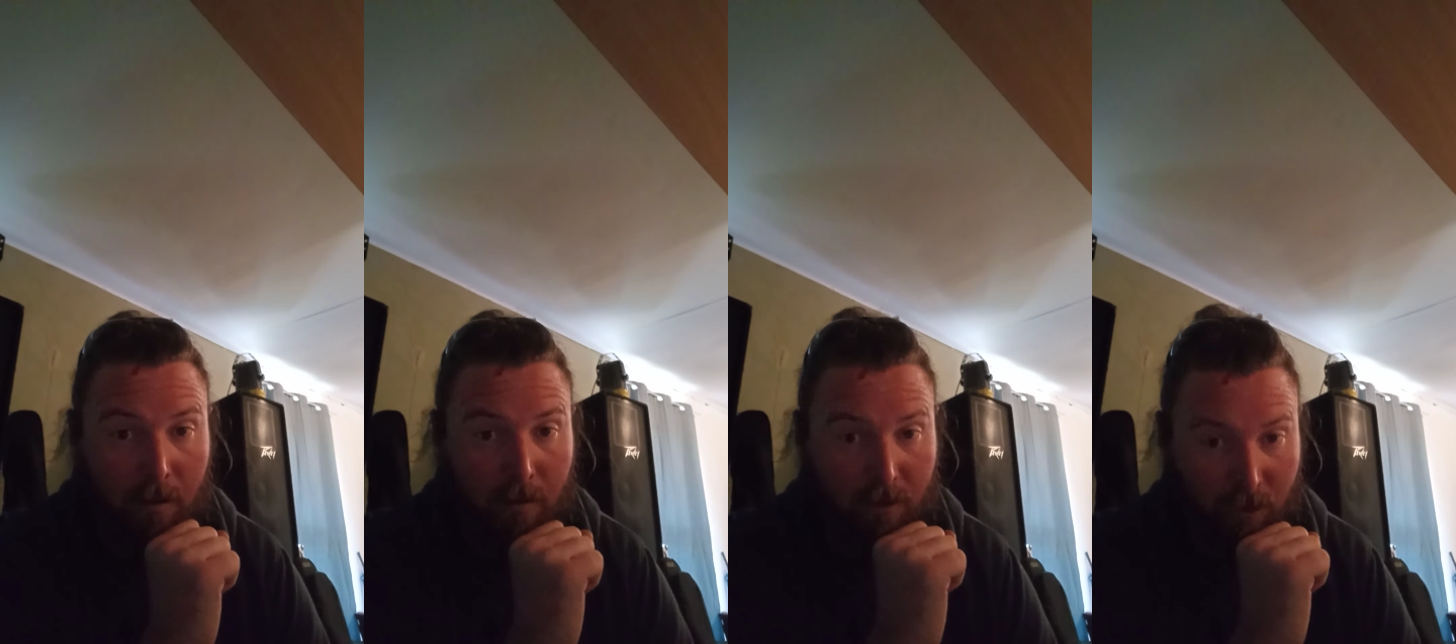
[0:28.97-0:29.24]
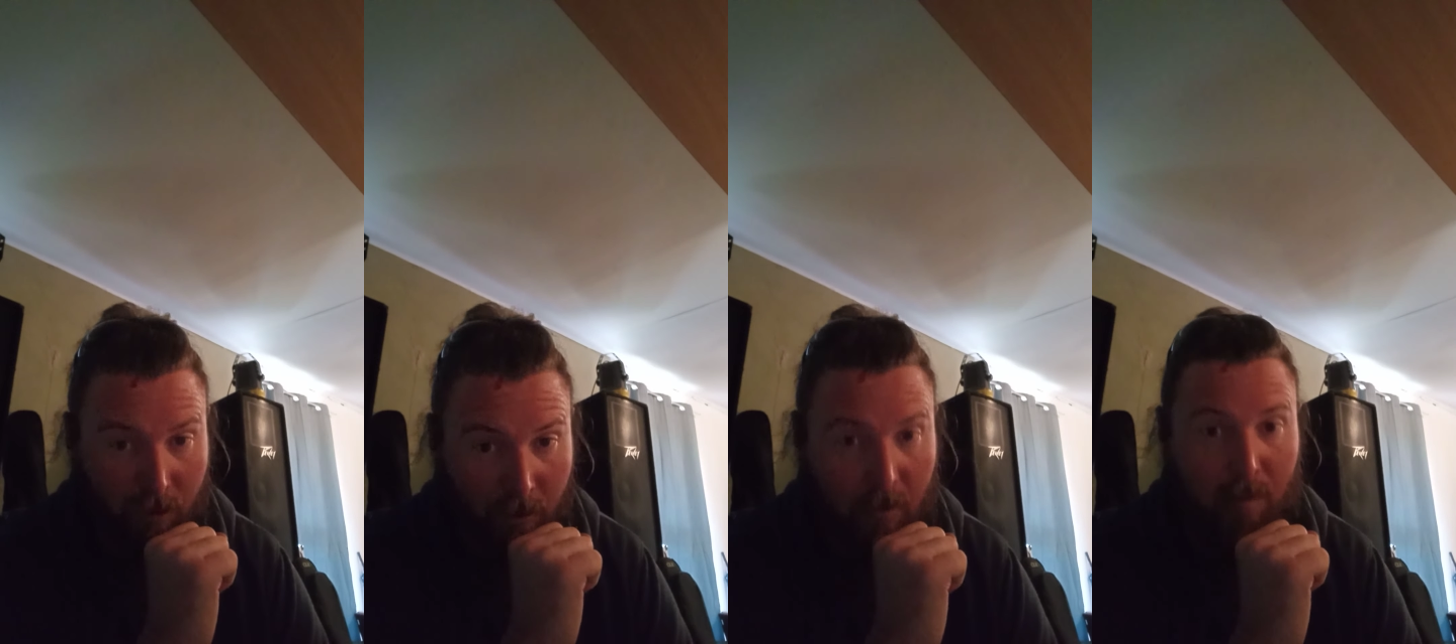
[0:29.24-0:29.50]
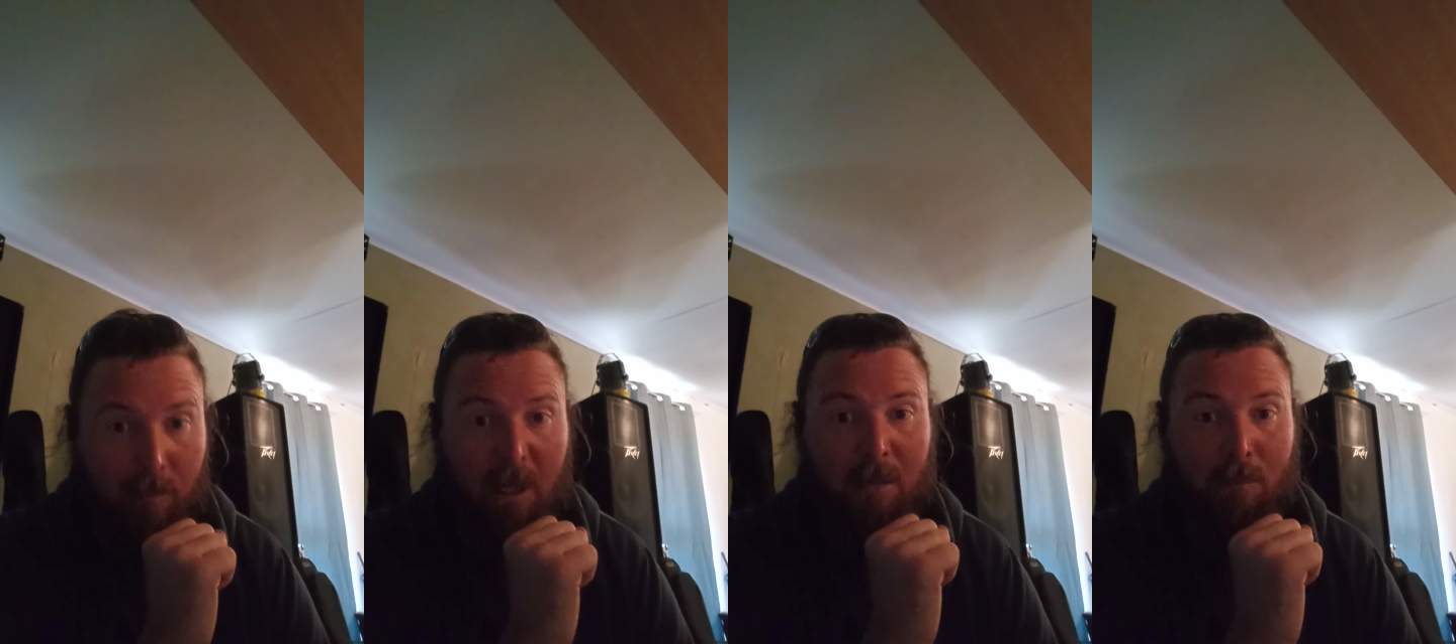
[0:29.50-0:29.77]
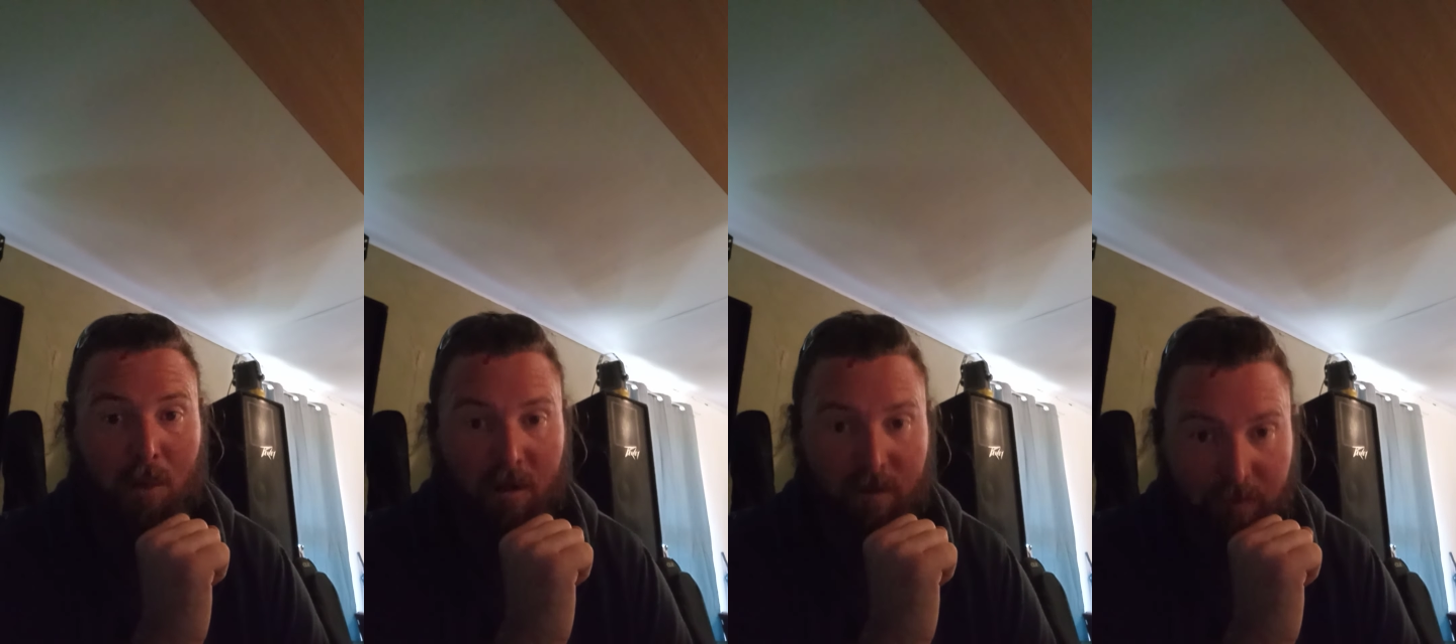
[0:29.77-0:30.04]
was trying to
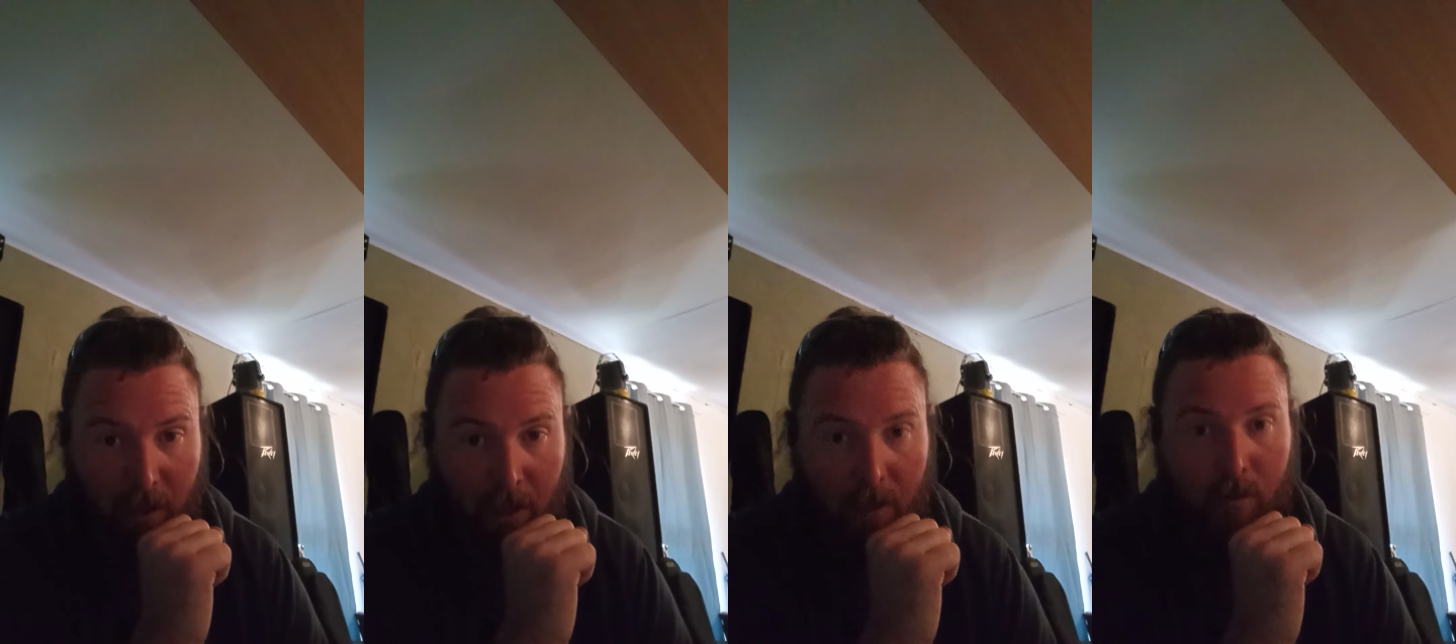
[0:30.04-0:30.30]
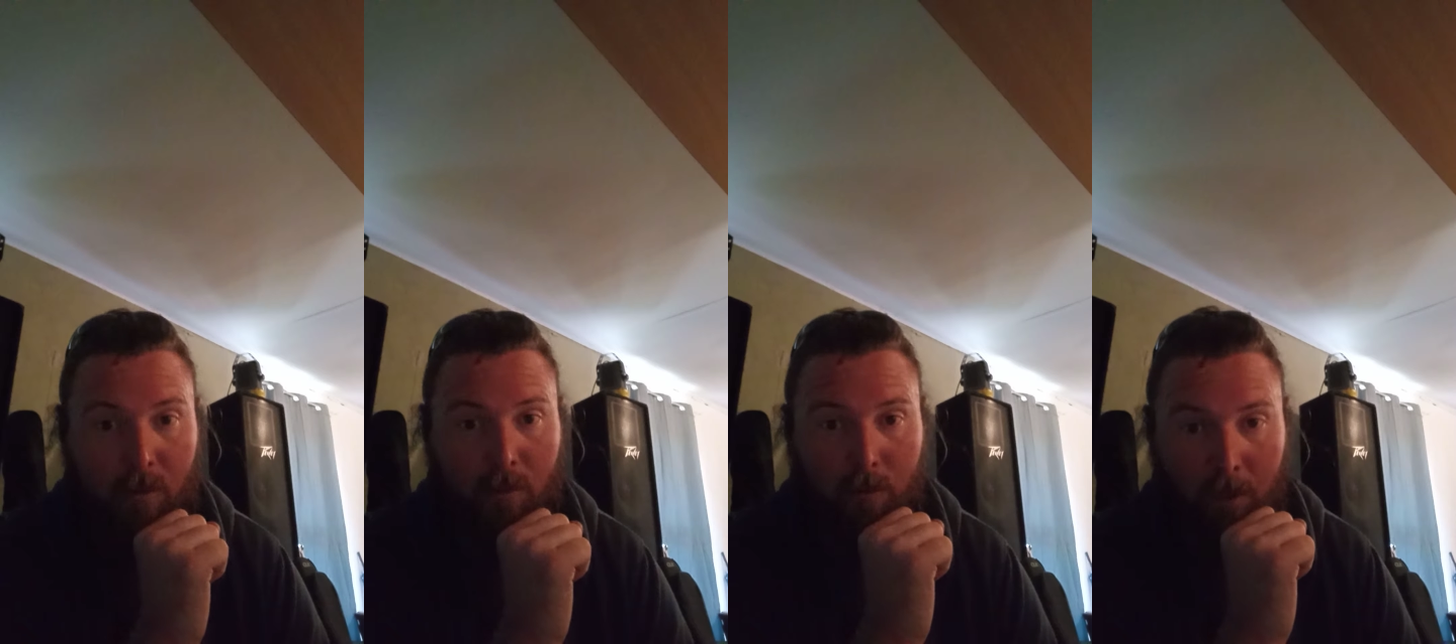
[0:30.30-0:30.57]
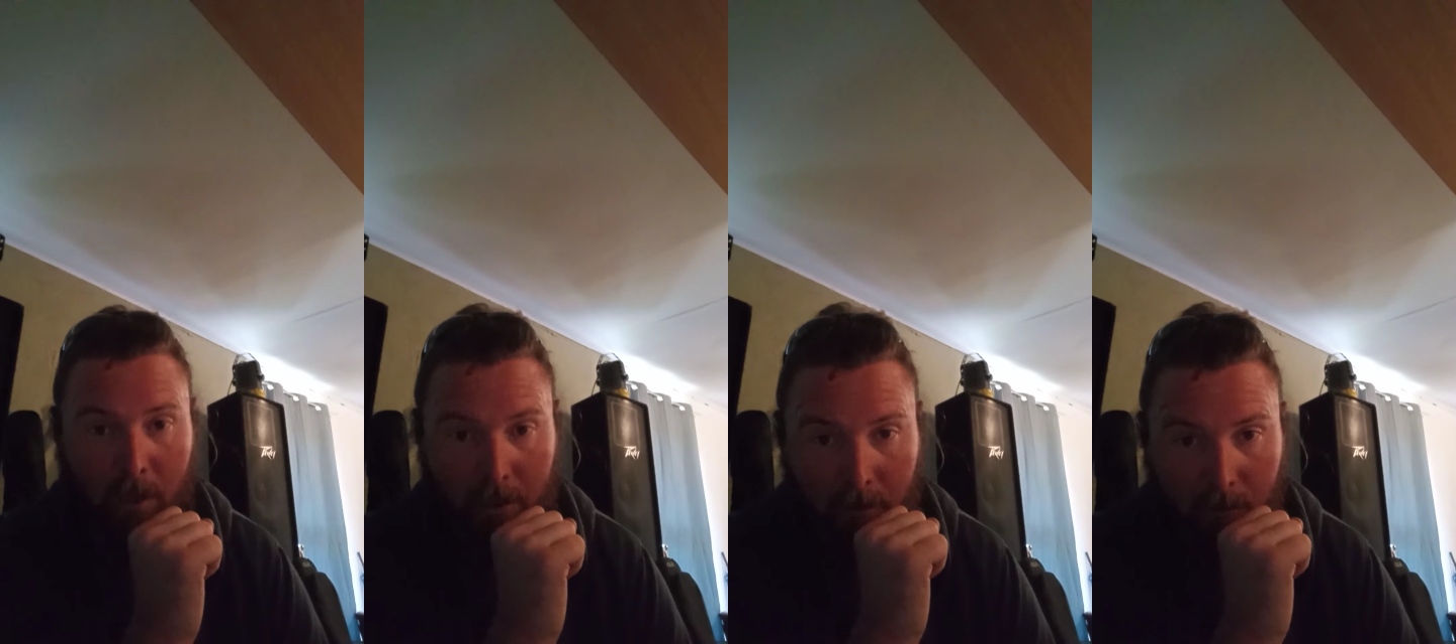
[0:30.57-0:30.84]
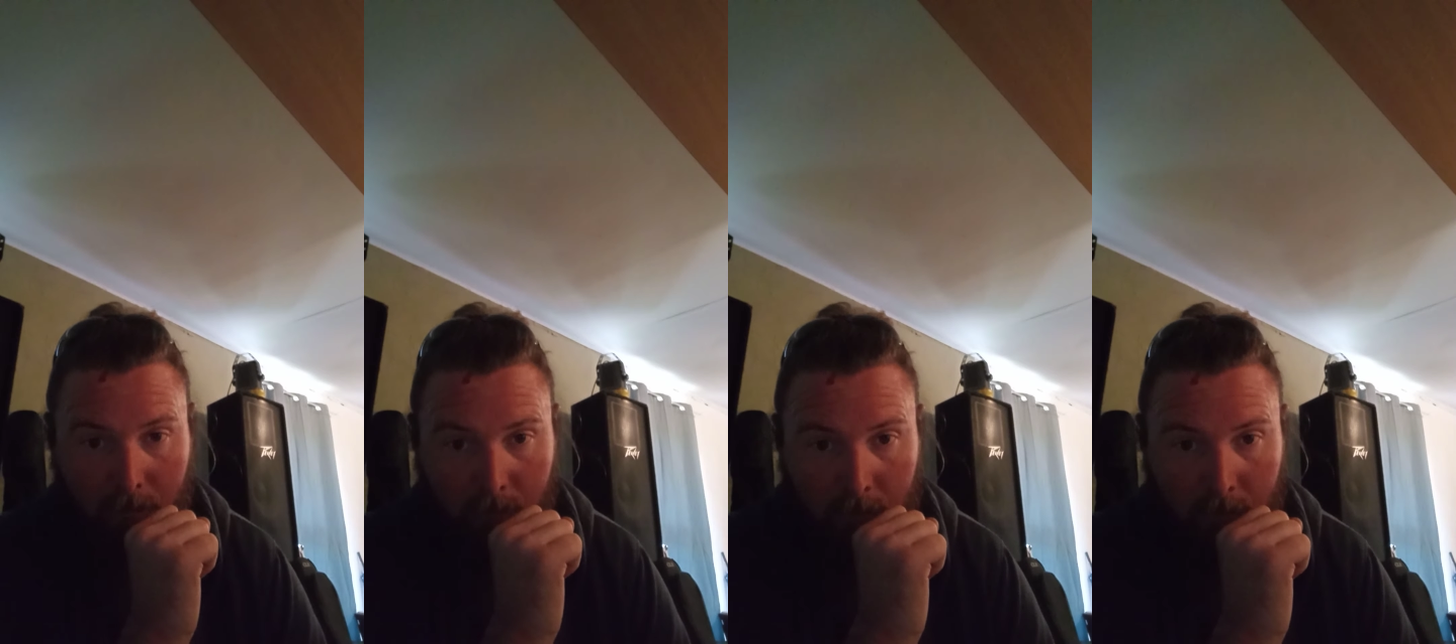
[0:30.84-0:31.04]
make my front runner.